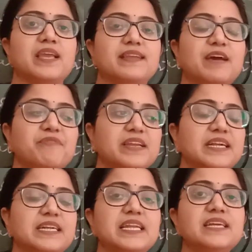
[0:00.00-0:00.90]

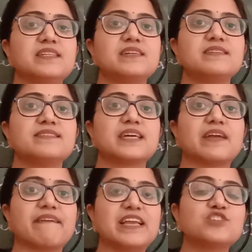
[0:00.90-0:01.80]
Definitely there is a
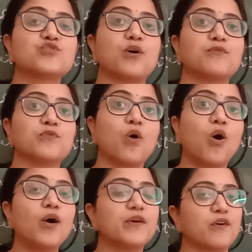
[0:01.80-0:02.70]
grace of
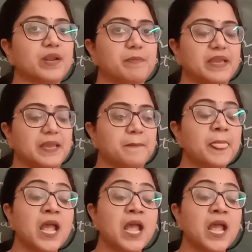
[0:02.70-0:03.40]
God on me.